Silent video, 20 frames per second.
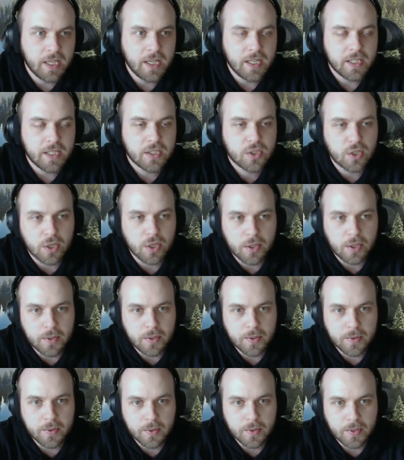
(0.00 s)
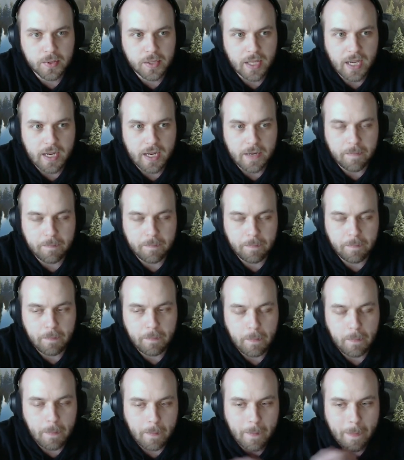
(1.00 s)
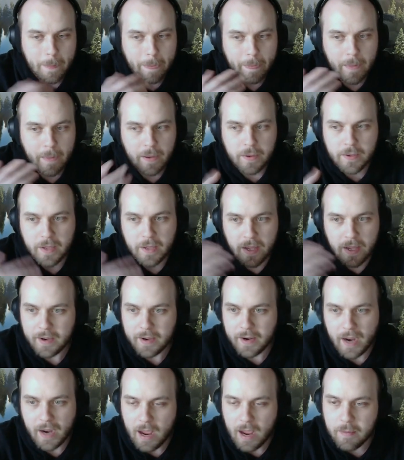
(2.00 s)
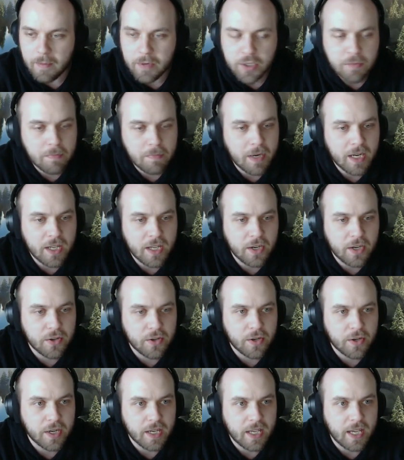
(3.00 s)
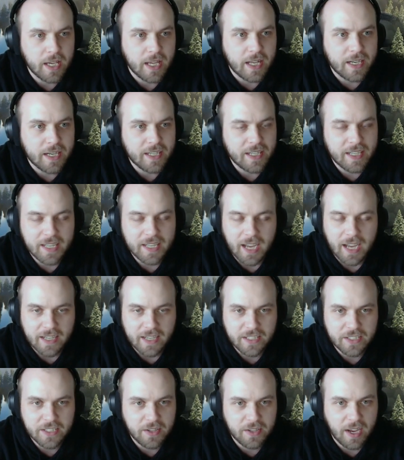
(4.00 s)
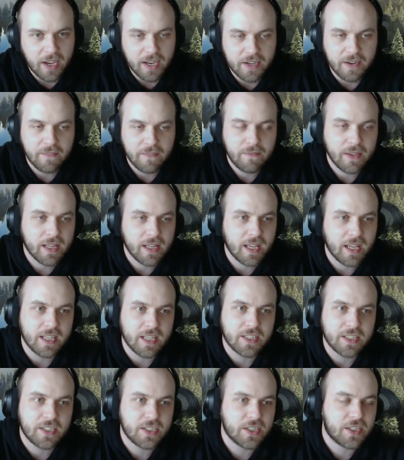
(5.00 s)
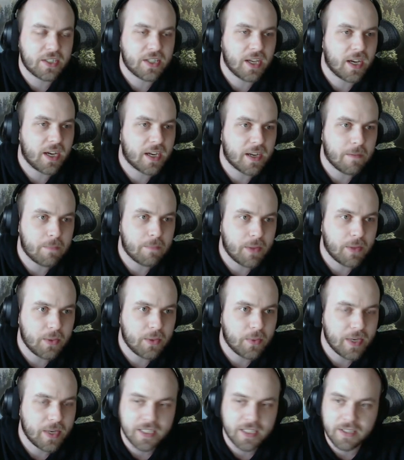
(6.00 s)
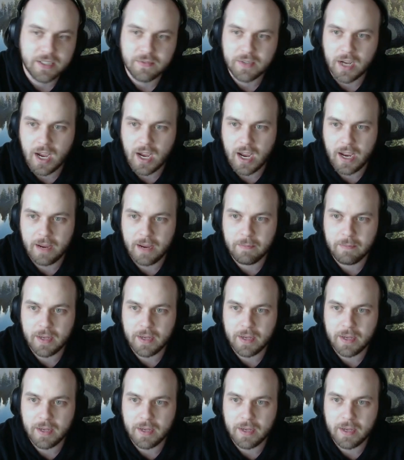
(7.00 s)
So like, how much money are you going to get? I just feel like it's just a complete waste of time.